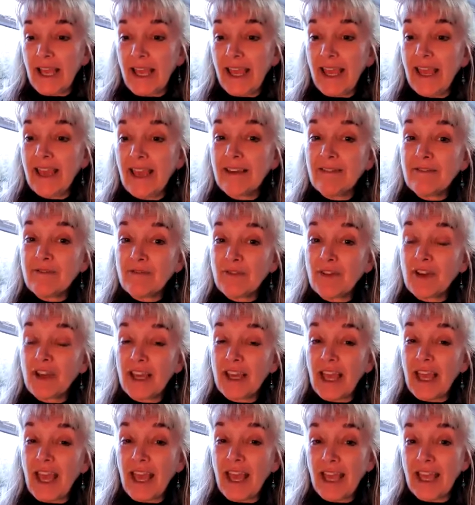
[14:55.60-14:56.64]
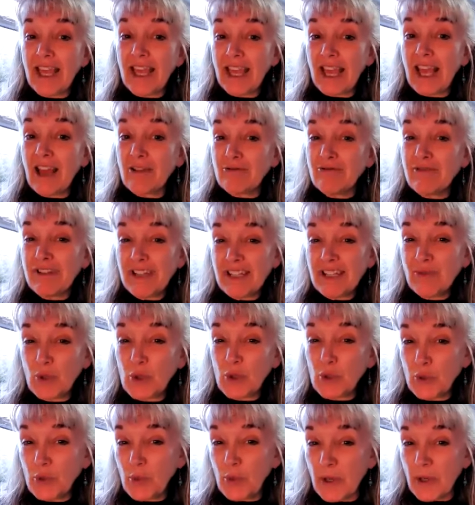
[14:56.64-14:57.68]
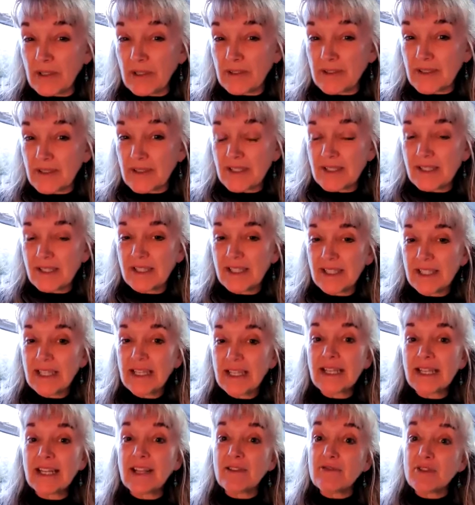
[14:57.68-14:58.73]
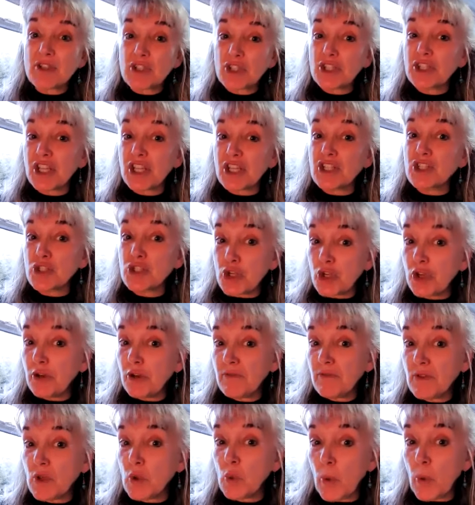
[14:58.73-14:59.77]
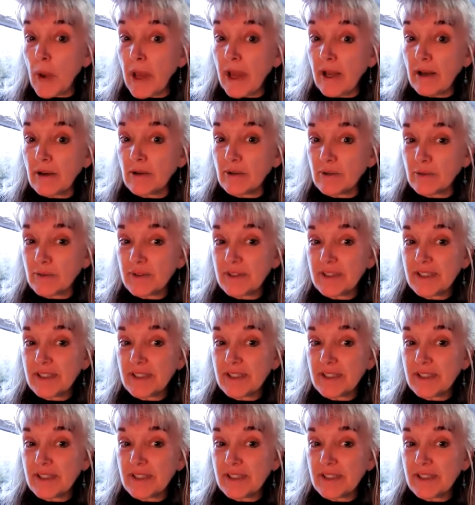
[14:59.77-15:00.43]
are real good ones that serve you well.